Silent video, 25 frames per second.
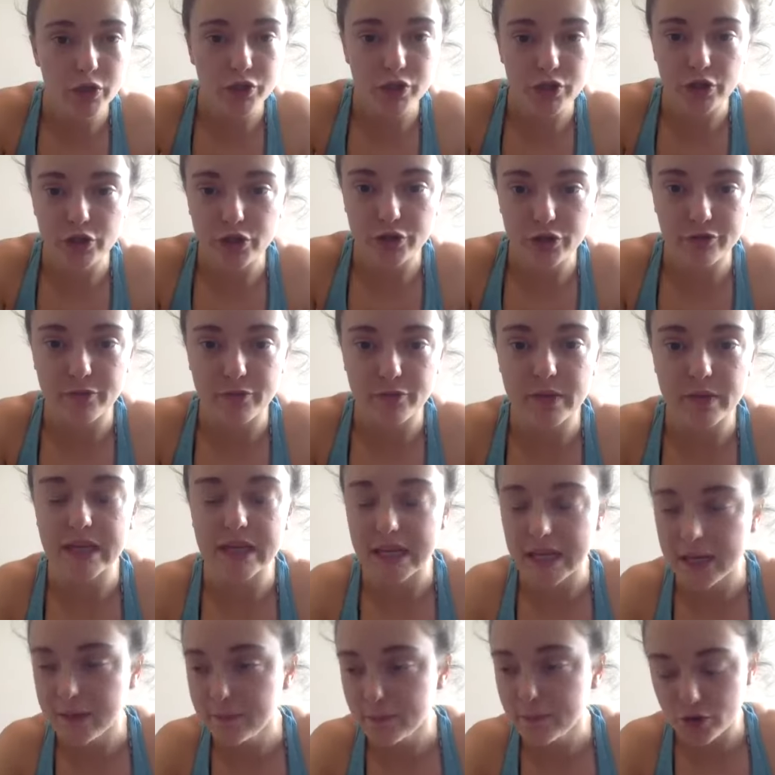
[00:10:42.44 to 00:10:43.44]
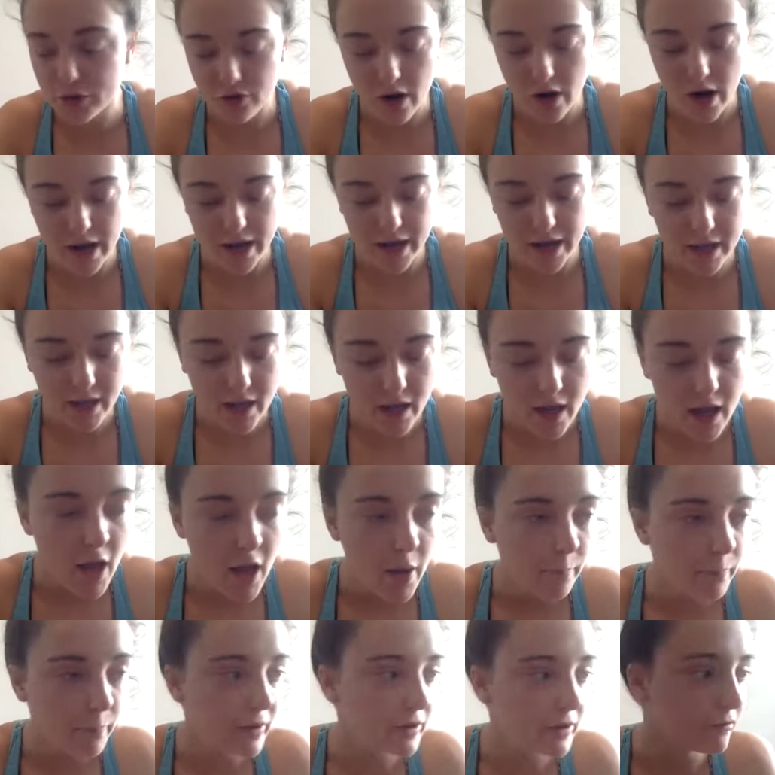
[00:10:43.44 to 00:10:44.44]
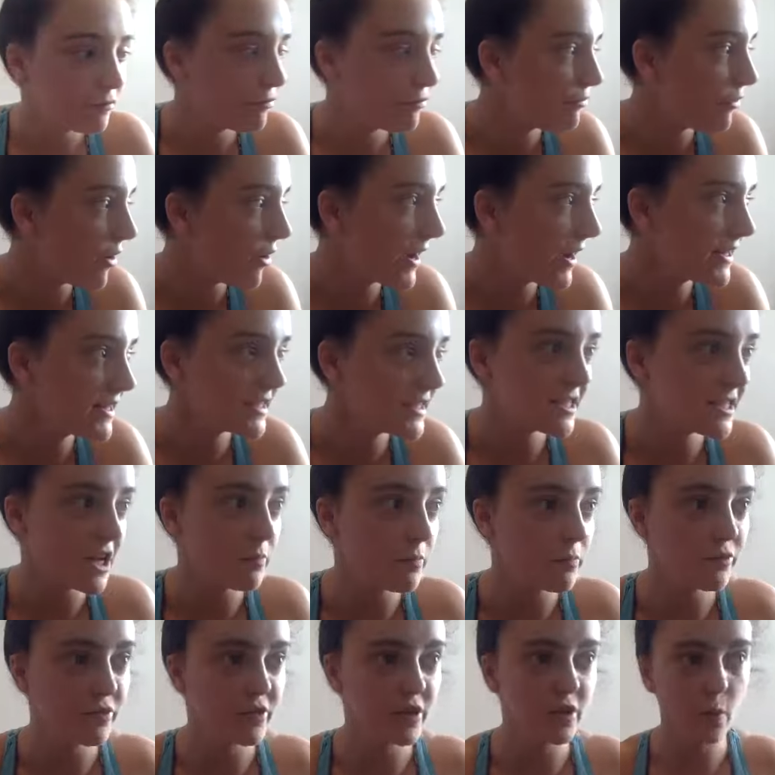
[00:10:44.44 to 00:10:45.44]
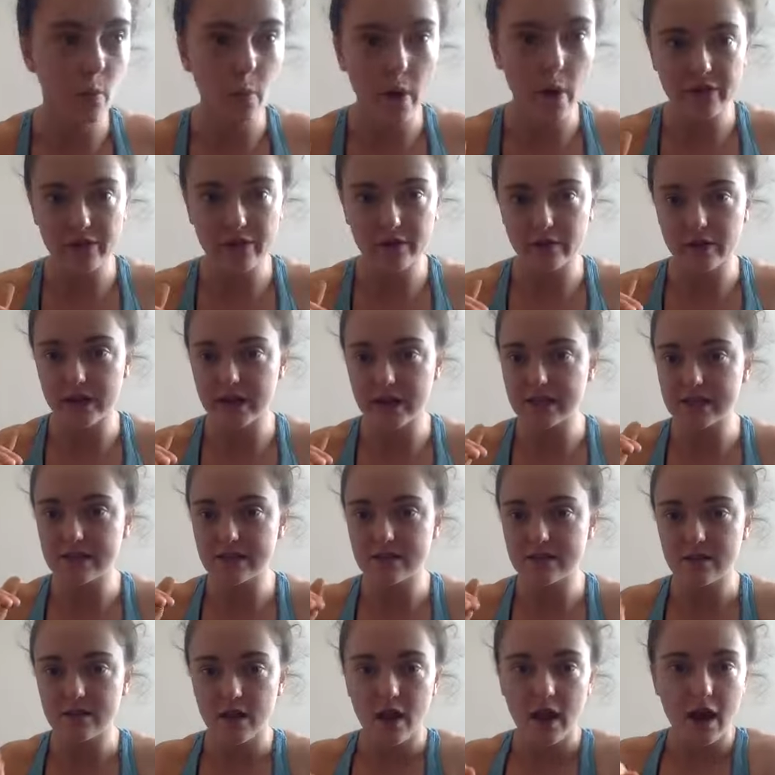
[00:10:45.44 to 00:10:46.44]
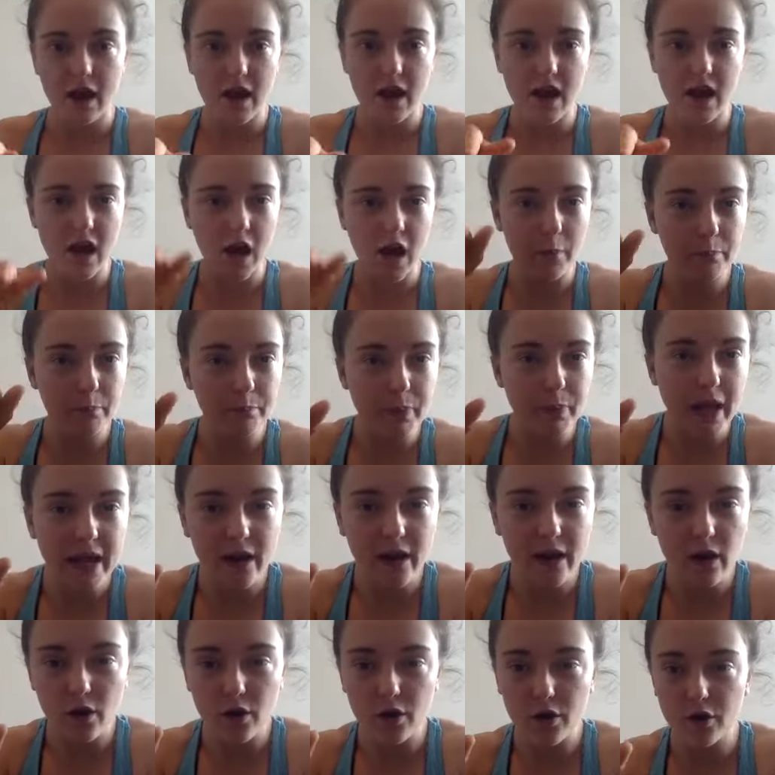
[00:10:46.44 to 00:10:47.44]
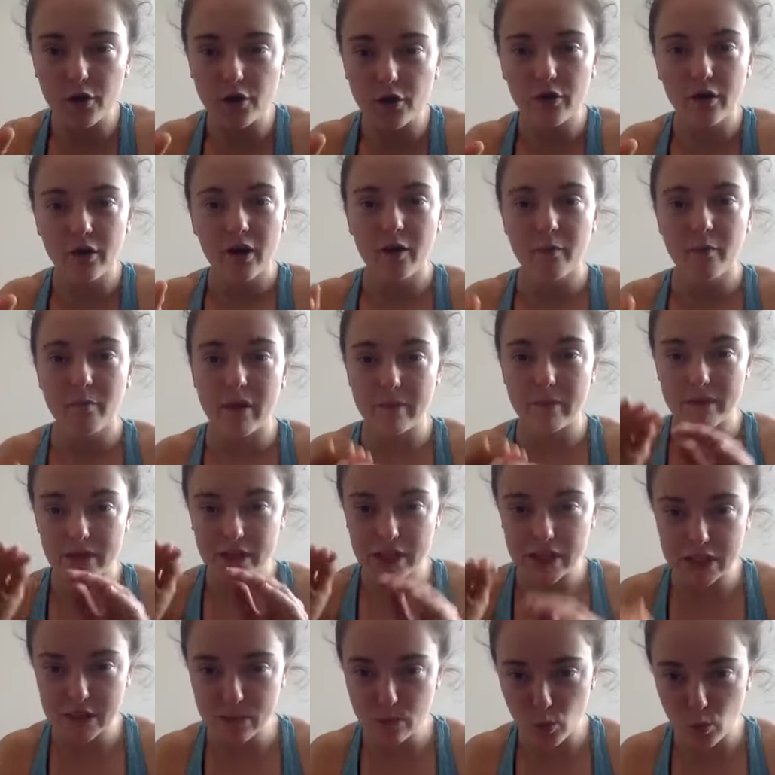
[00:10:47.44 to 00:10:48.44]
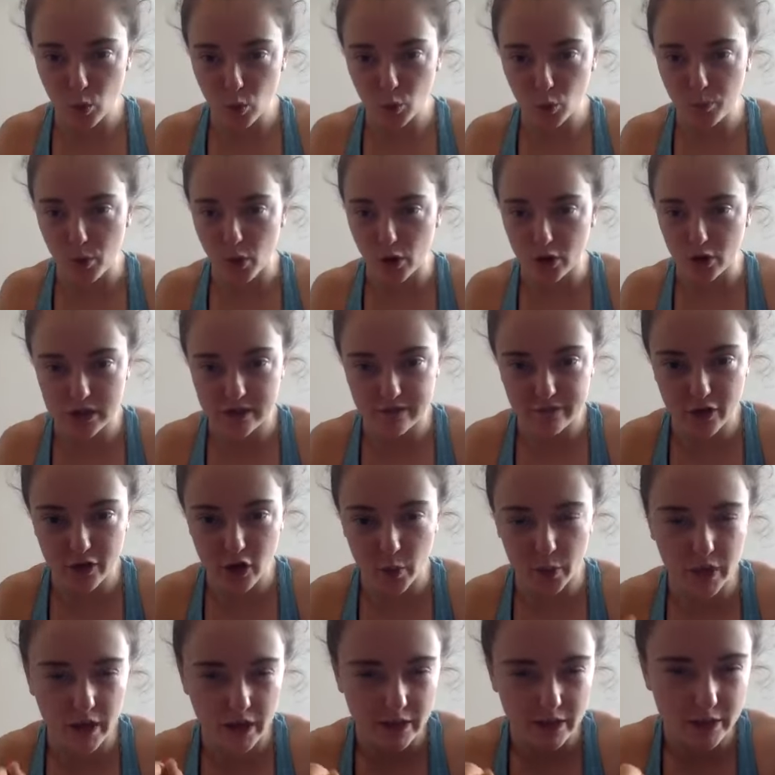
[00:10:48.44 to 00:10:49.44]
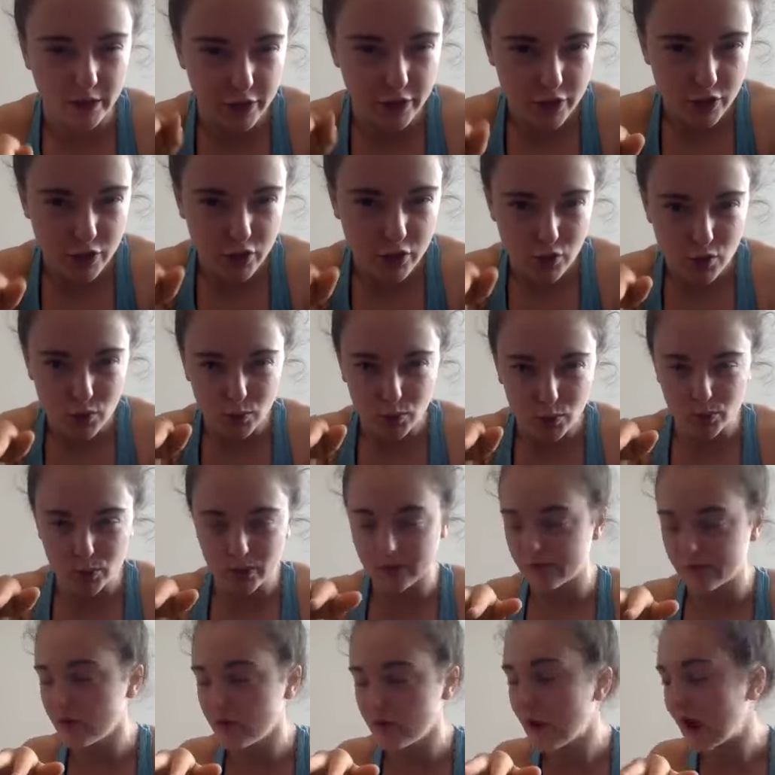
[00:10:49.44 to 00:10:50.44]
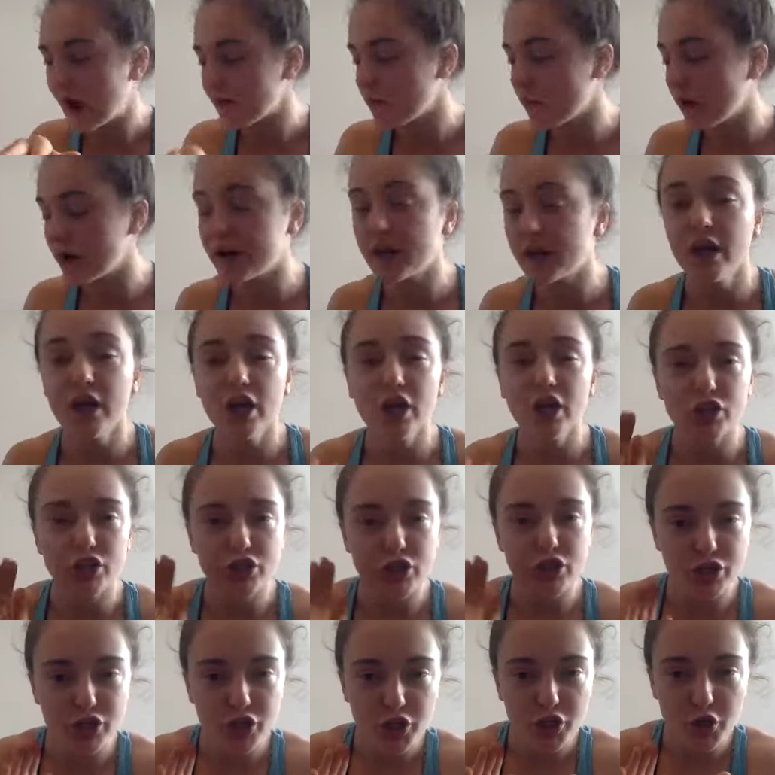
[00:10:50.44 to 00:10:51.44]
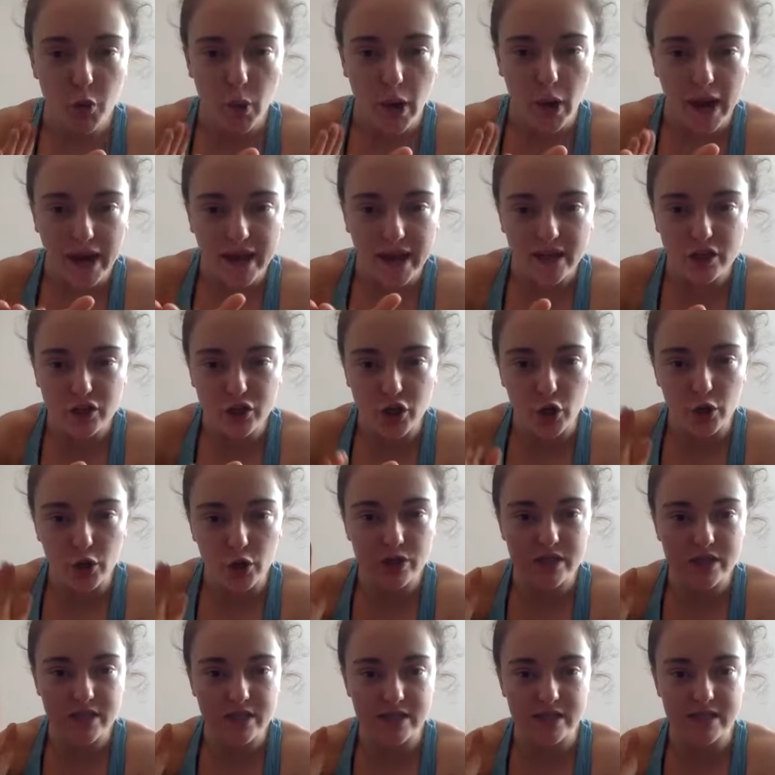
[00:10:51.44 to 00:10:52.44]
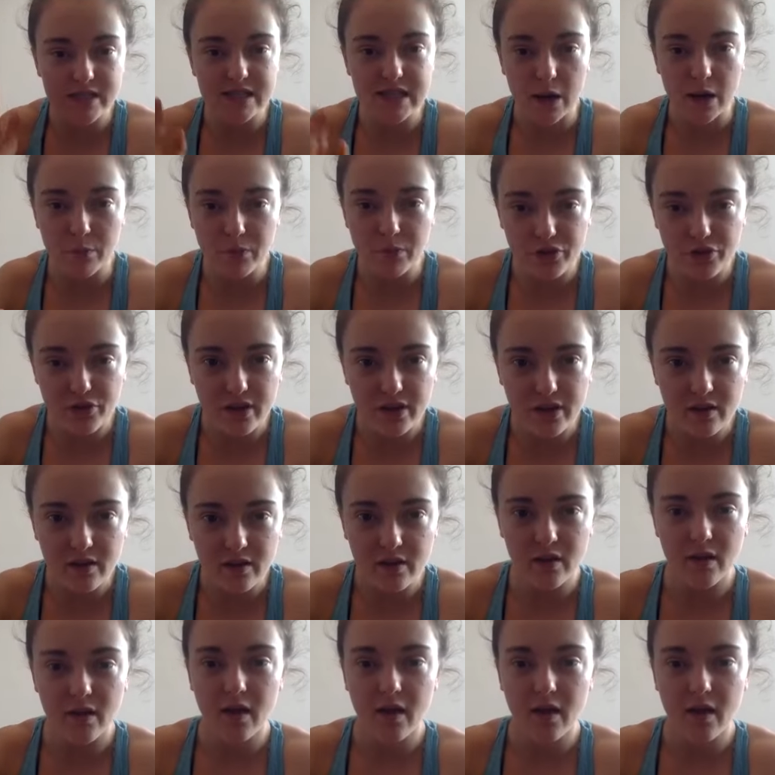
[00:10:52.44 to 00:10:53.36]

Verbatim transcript: you to do for me, keep trying, but find something, whether it's a, a pillow, maybe a small box if you got one, a little stool if you have one, just so your head goes to something.